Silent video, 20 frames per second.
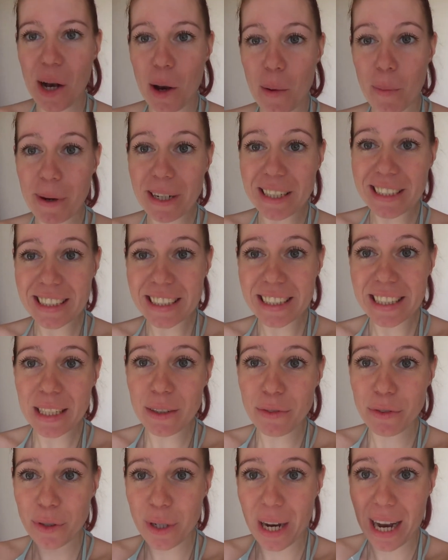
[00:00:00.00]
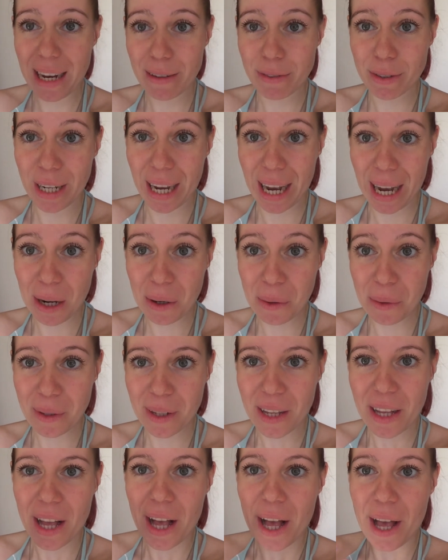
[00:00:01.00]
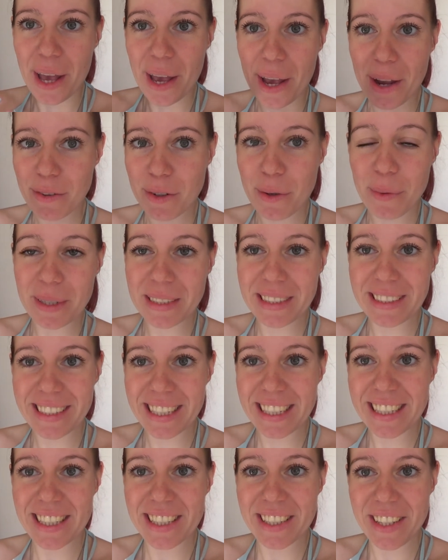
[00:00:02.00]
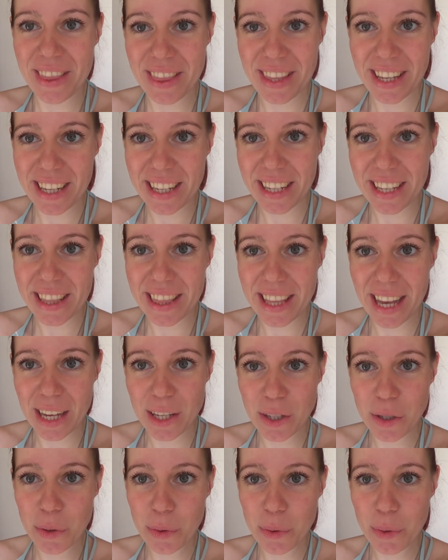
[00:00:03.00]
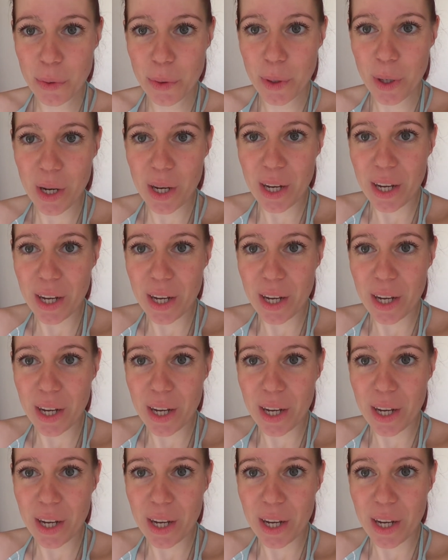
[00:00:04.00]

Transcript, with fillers: Apparently, if you have an owl, everyone tends to think that you